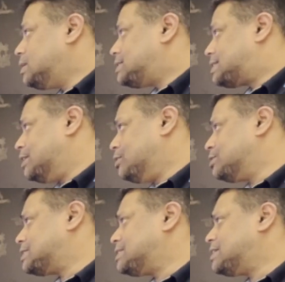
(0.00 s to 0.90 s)
across
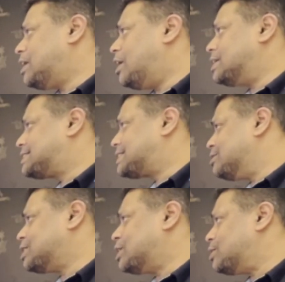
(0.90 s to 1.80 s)
multiple platforms,
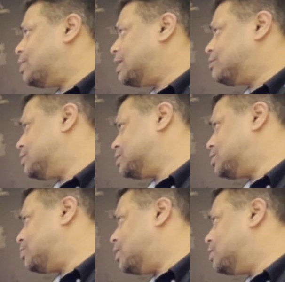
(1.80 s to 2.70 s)
but also in terms
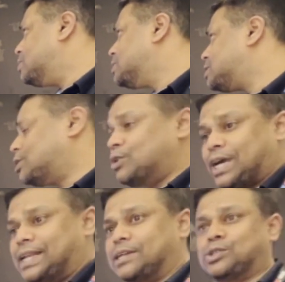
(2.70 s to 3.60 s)
of
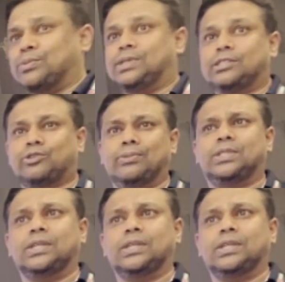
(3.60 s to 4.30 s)
professionalism, work ethic